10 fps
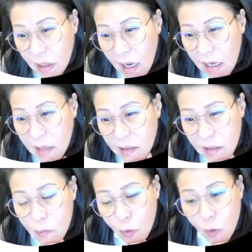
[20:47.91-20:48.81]
Alan
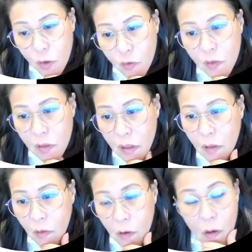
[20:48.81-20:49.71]
Sim also interested.
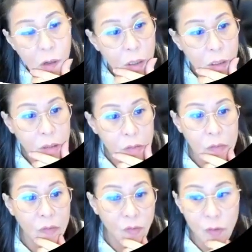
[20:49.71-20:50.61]
Okay, no? Three
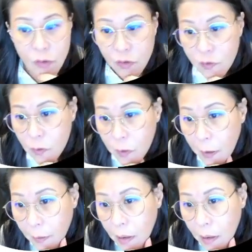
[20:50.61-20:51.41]
of you interested only. Yeah.